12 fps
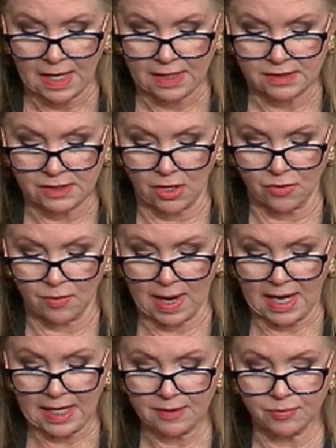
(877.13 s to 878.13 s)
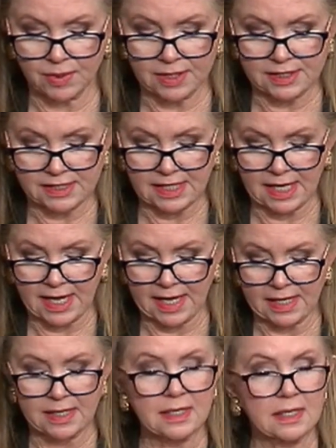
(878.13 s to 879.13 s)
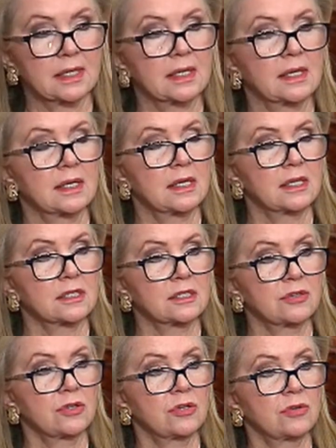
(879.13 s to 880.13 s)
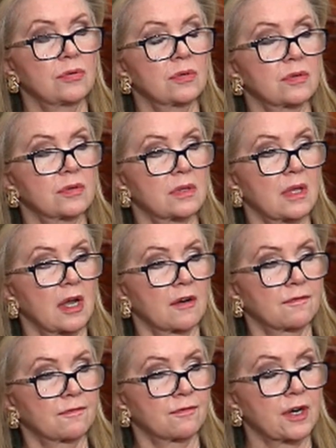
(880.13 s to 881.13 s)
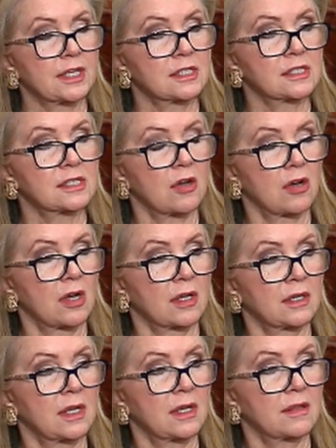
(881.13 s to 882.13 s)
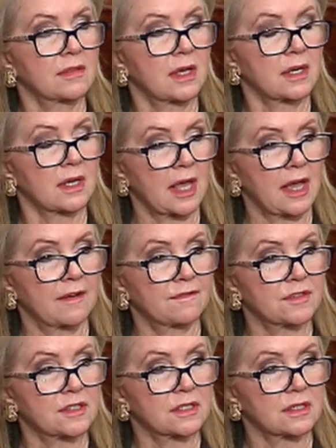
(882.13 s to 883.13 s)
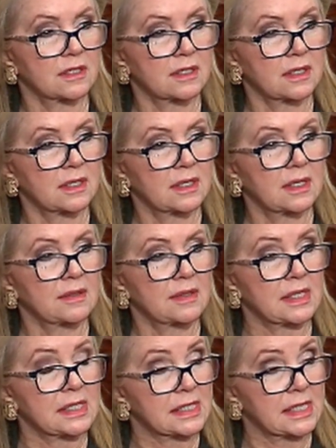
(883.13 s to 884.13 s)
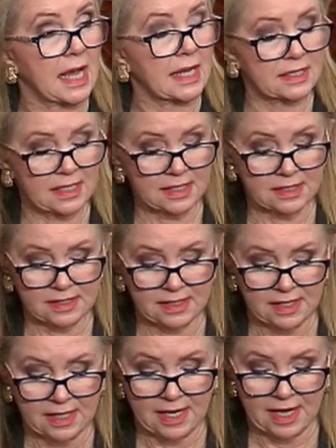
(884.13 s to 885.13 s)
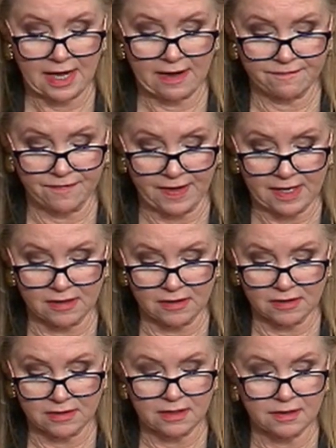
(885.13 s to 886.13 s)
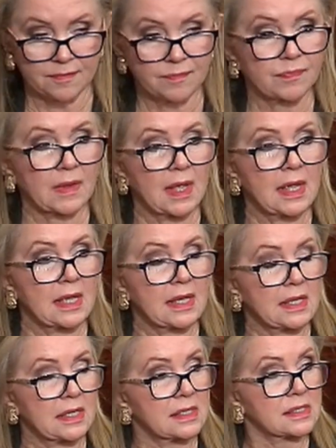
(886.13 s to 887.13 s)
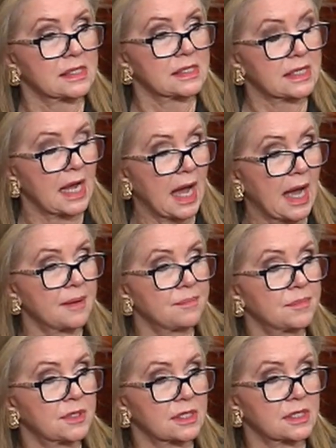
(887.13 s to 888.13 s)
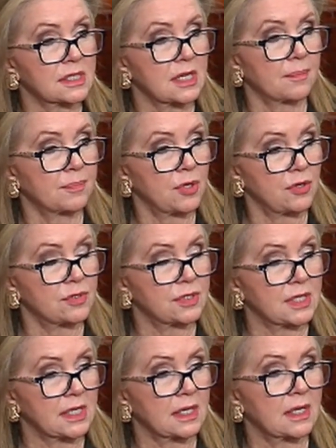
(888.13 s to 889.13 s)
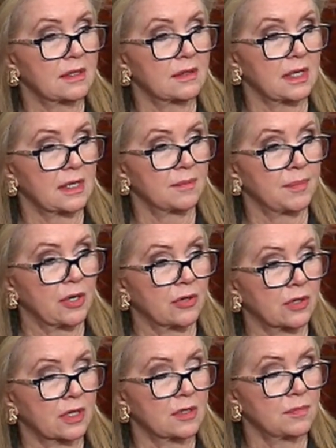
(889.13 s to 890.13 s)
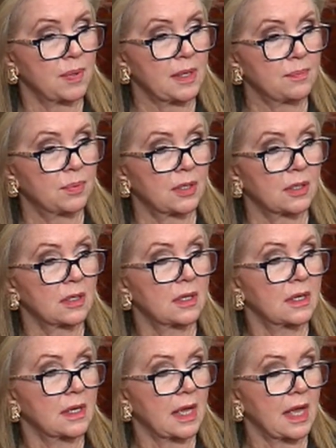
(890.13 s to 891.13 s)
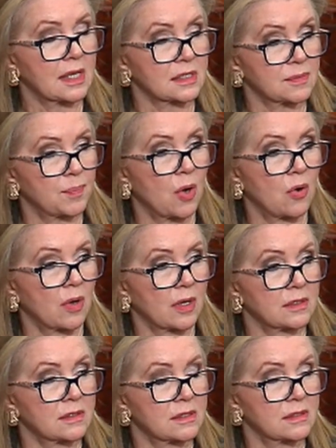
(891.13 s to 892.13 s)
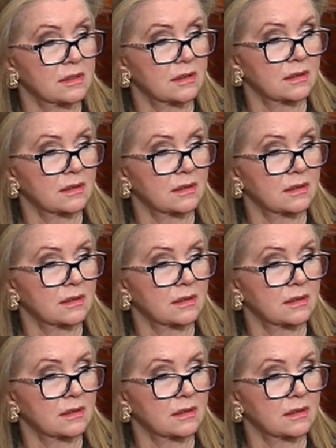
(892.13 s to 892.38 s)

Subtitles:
So I would say to our friends on the left, these tactics have failed. It is time to stop using the American people as pawns.